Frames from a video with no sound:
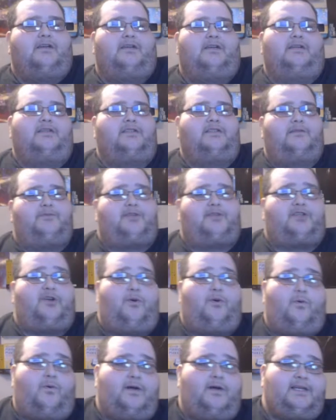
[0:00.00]
Number
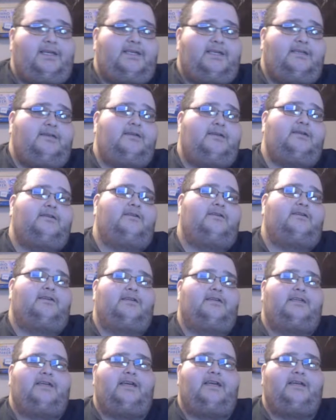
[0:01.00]
20,
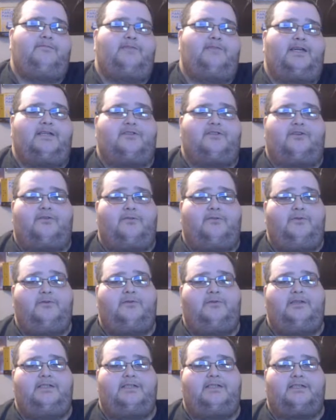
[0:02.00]
a game that
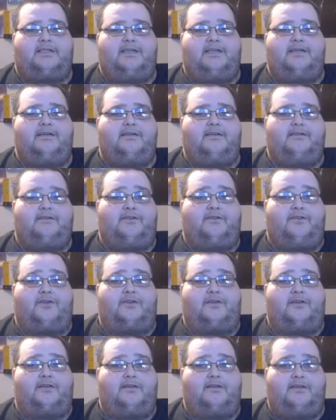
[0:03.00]
truly scared the
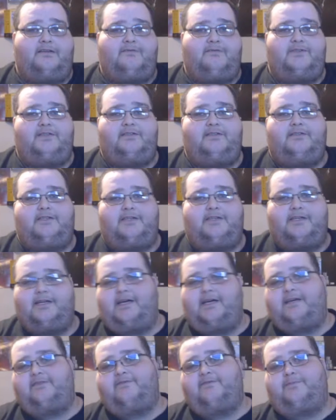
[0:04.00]
living shit
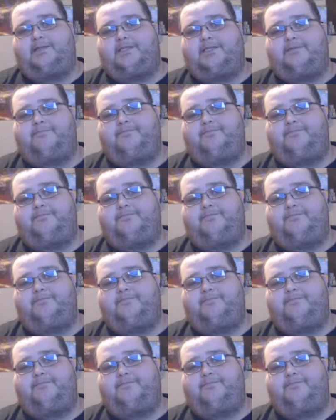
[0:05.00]
out of me.